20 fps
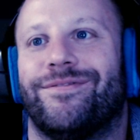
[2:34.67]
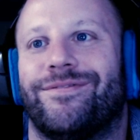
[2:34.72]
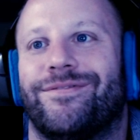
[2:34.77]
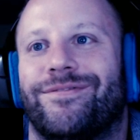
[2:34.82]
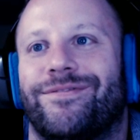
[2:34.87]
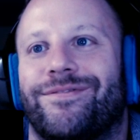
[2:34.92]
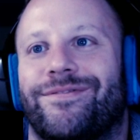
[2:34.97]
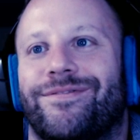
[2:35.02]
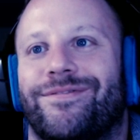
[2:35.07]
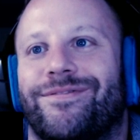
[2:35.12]

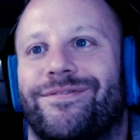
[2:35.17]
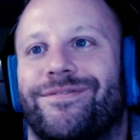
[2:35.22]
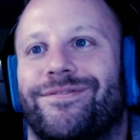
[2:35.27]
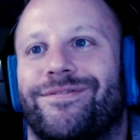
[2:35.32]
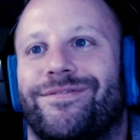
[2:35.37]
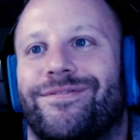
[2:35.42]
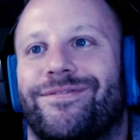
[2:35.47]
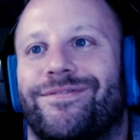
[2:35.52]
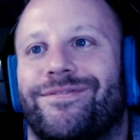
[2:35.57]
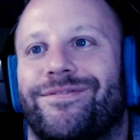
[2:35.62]

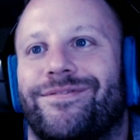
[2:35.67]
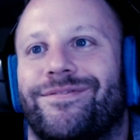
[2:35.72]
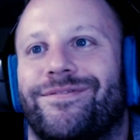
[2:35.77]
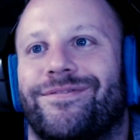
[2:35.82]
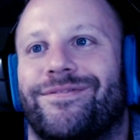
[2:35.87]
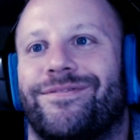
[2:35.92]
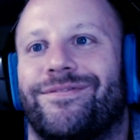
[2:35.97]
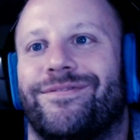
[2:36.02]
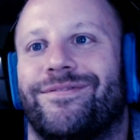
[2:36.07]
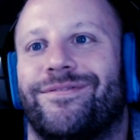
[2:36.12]

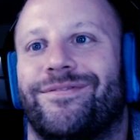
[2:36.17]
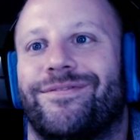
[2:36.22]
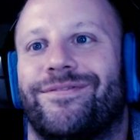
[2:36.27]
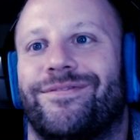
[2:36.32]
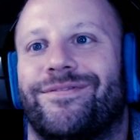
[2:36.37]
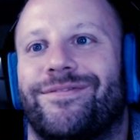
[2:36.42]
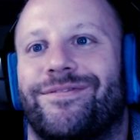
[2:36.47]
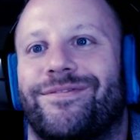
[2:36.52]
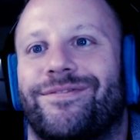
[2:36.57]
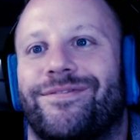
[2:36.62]

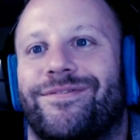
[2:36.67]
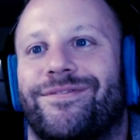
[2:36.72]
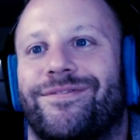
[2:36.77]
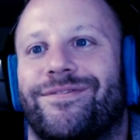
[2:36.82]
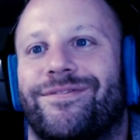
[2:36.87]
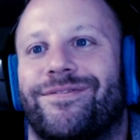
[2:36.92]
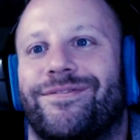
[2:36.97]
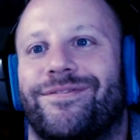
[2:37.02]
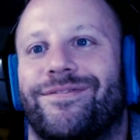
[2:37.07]
No one is speaking in this clip.